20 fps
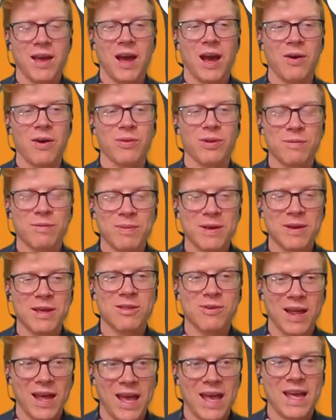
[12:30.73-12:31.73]
I would expect you
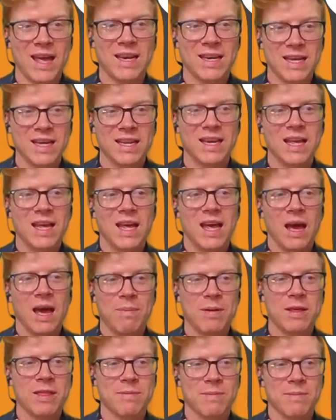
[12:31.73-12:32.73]
to hand in a
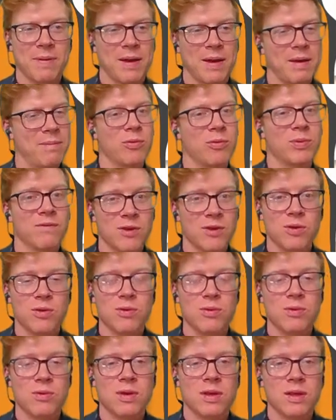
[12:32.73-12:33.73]
piece of paper with a
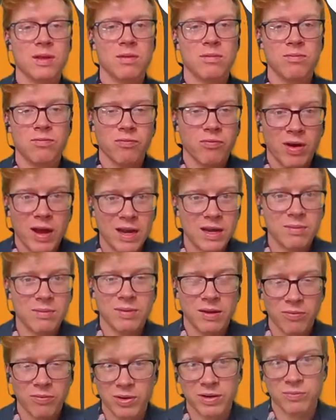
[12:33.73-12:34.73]
few
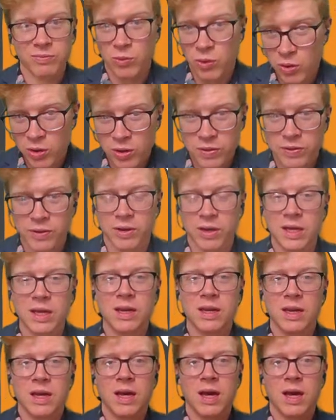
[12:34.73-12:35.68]
randomly written words on it,